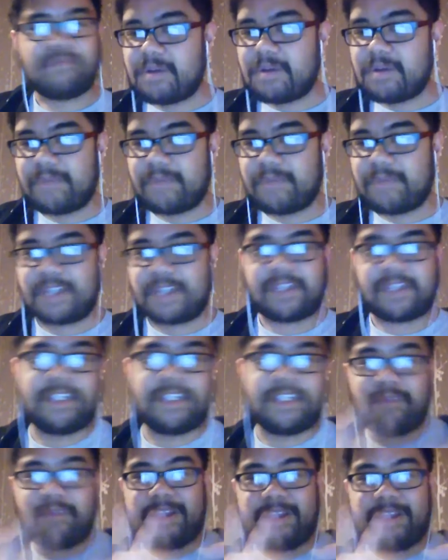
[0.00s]
because the thing is,
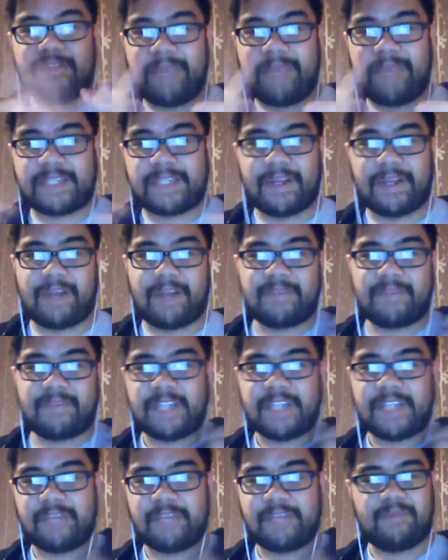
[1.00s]
you're meant to mix it up. It's
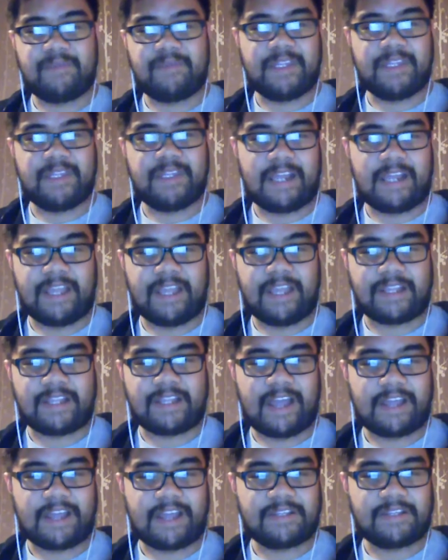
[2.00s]
not meant to be that like
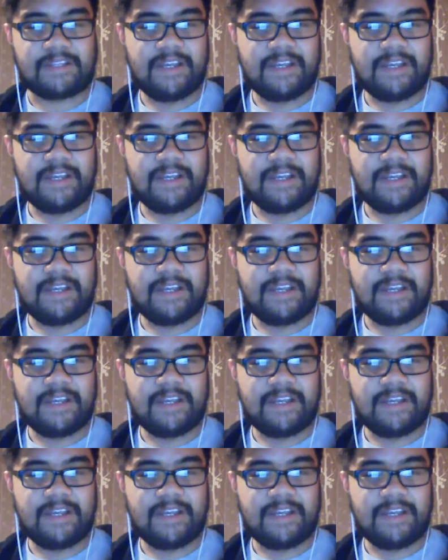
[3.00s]
that.